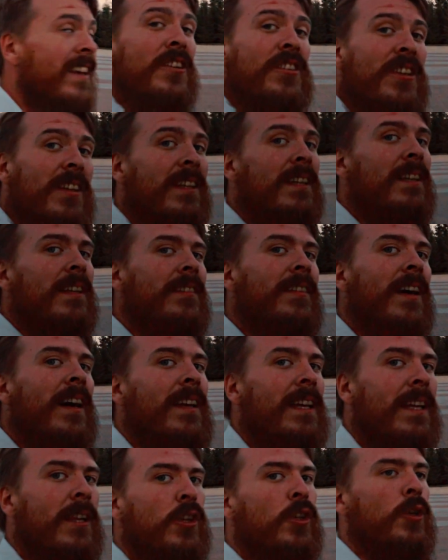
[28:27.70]
there's a little
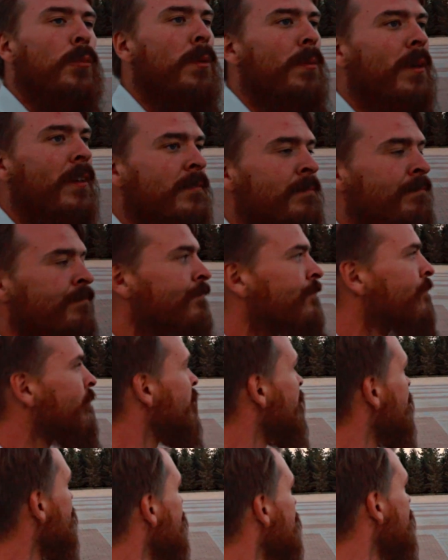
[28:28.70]
tiny globe above him,
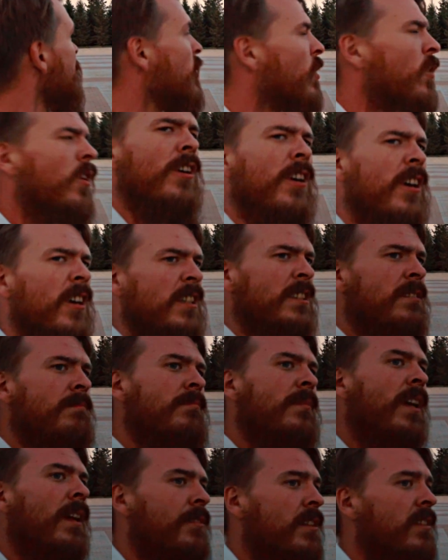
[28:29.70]
or her,
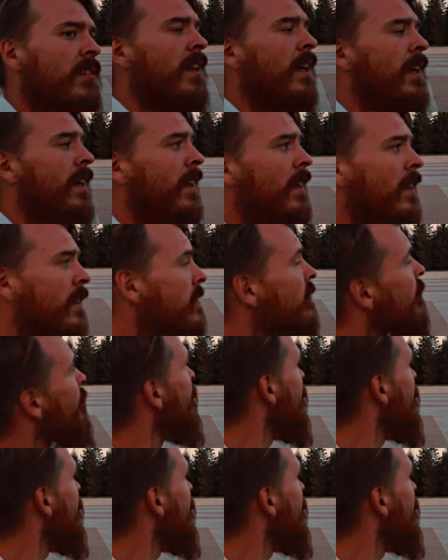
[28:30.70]
if she's laying eggs.